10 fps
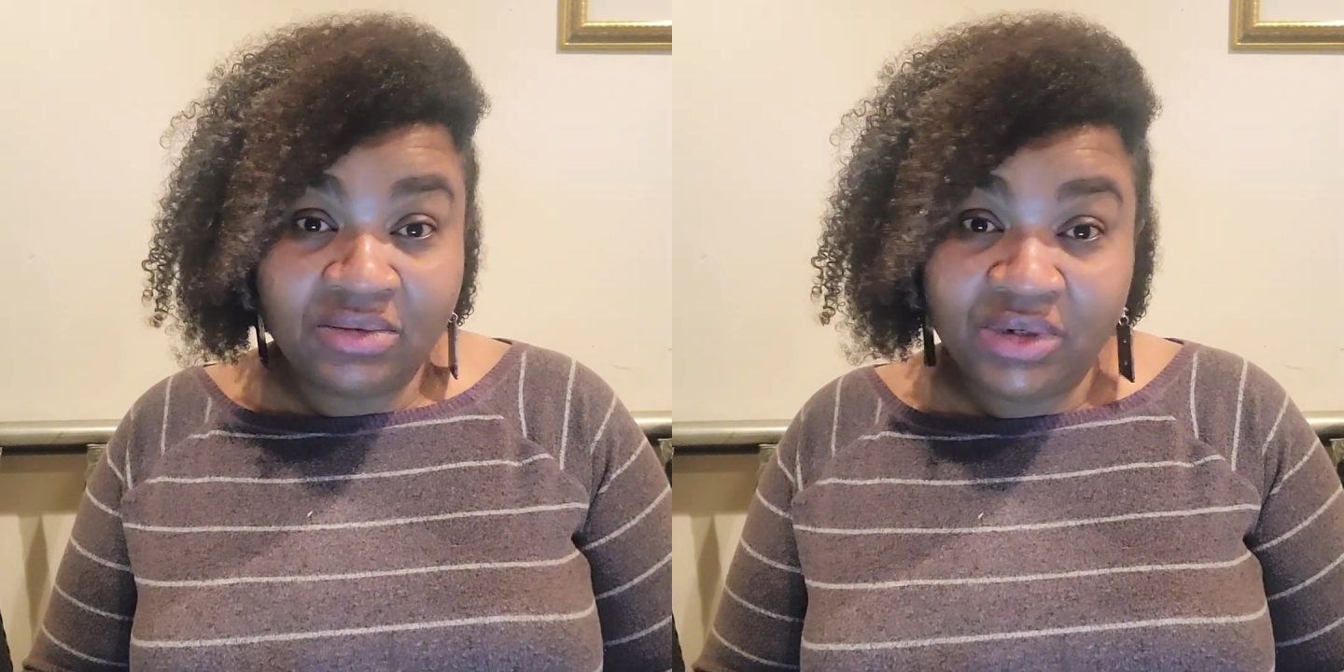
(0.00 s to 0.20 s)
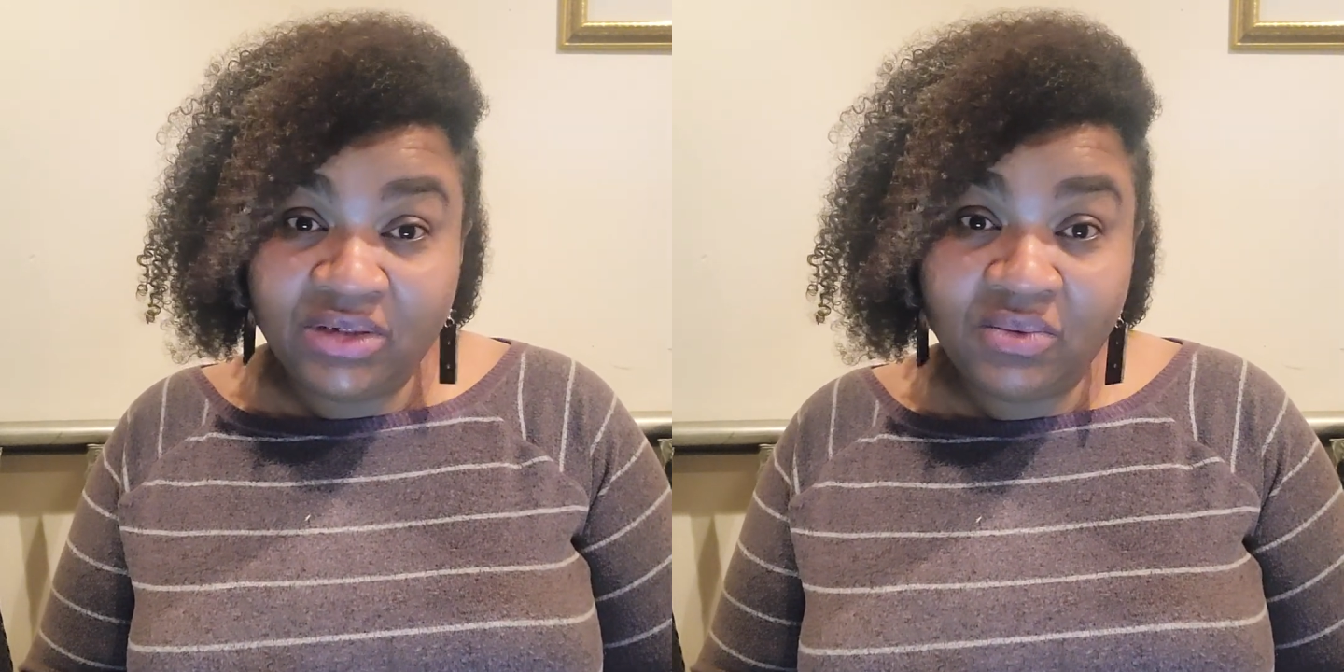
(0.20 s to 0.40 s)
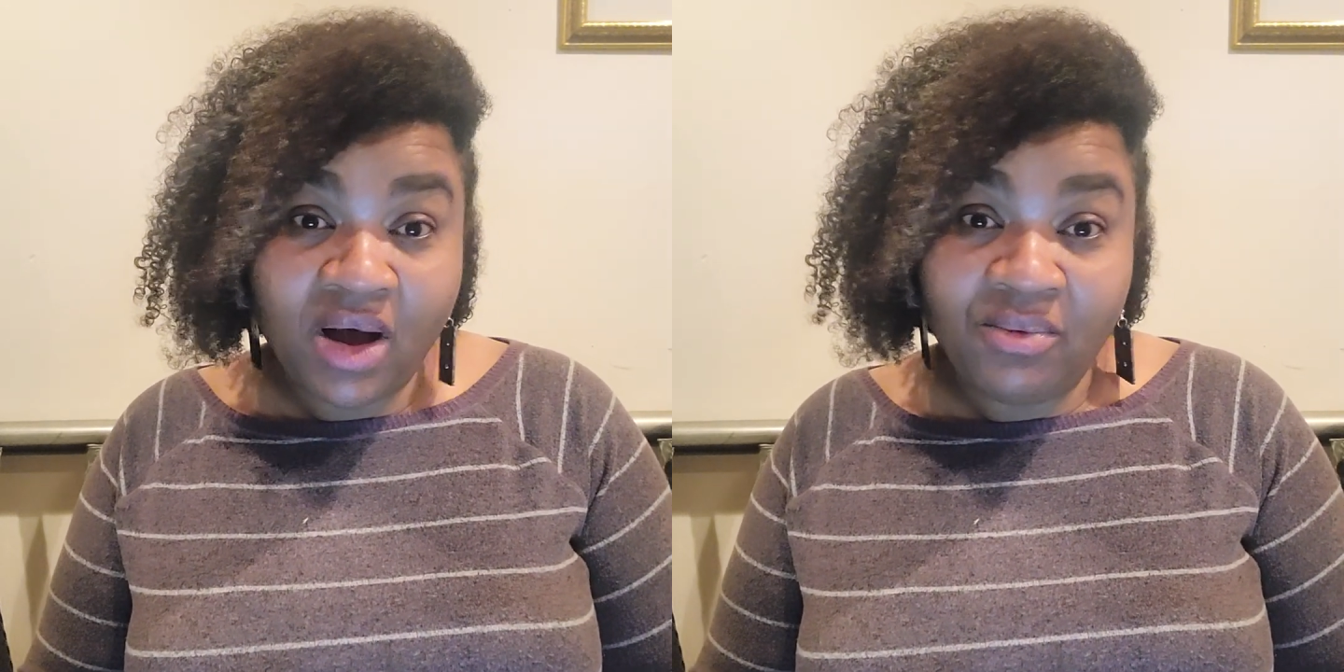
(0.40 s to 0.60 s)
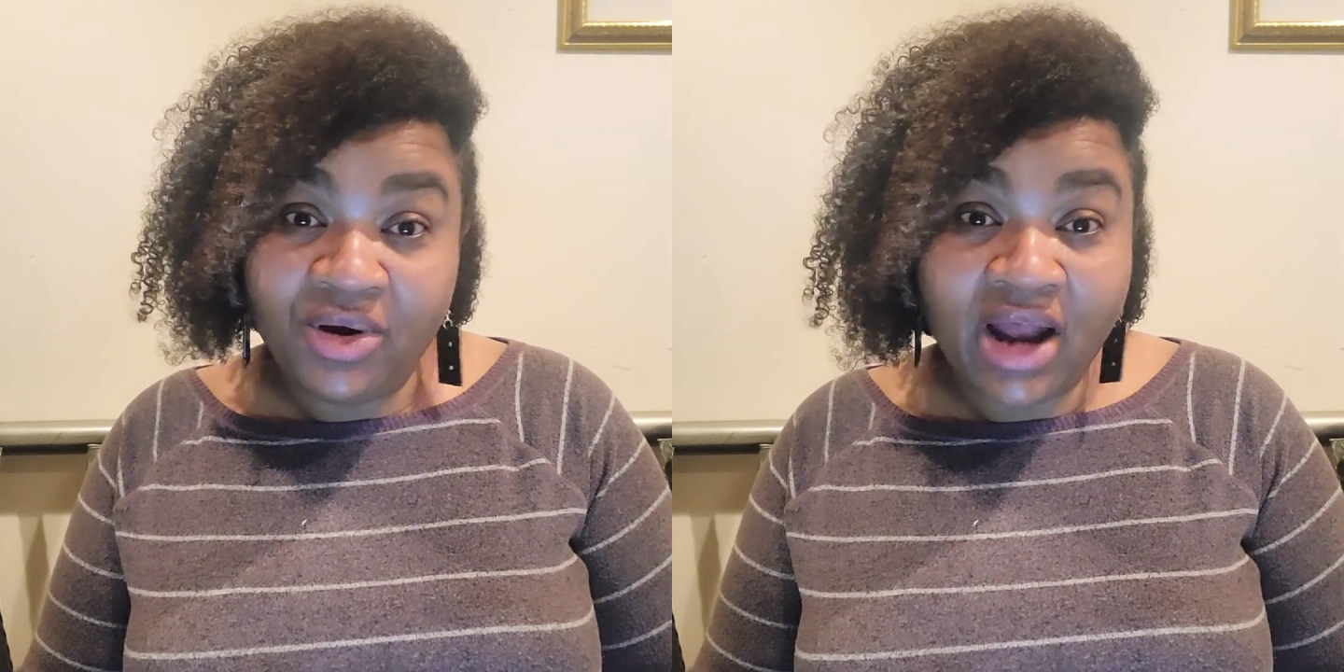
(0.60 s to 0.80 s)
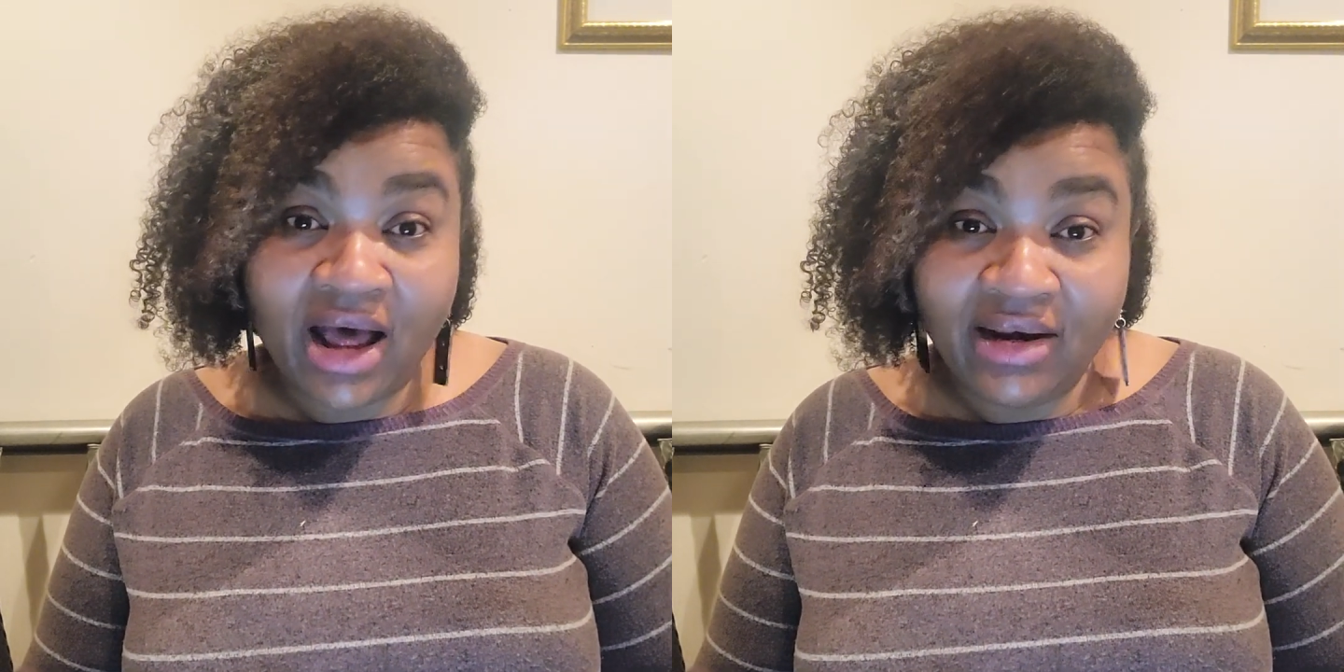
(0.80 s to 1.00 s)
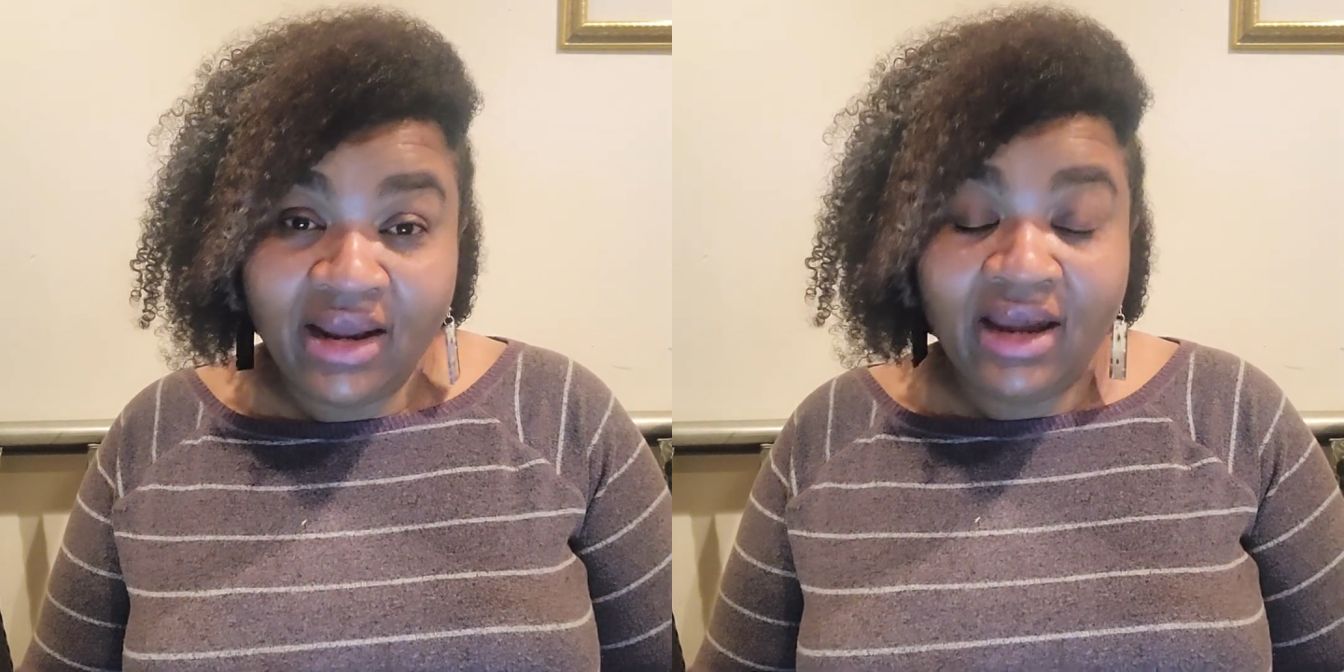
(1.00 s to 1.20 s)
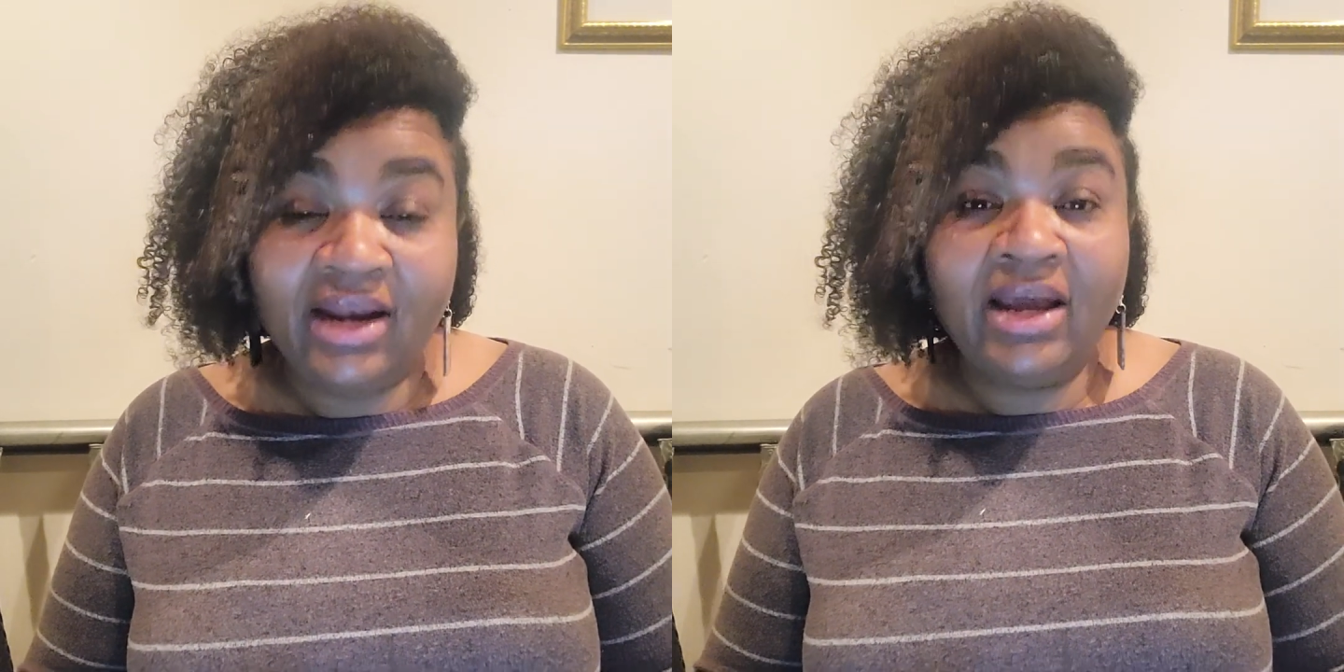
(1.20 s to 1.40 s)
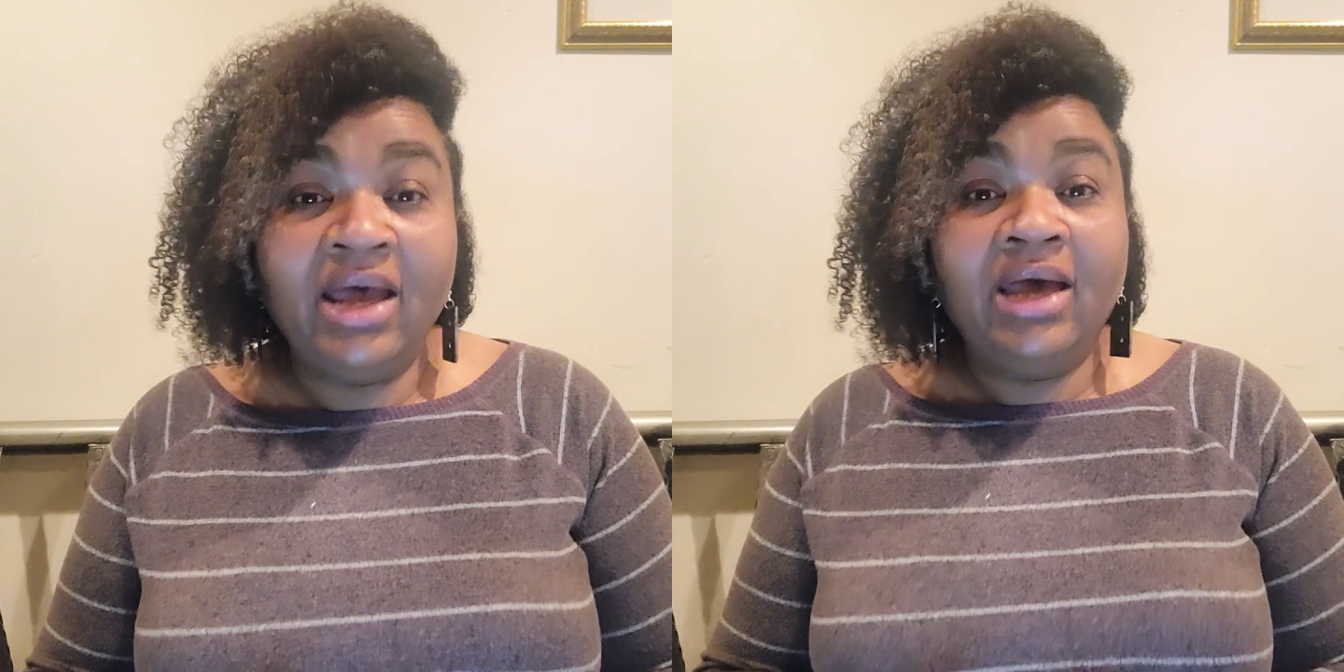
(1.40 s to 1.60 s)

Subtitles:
the reason why we're not dead,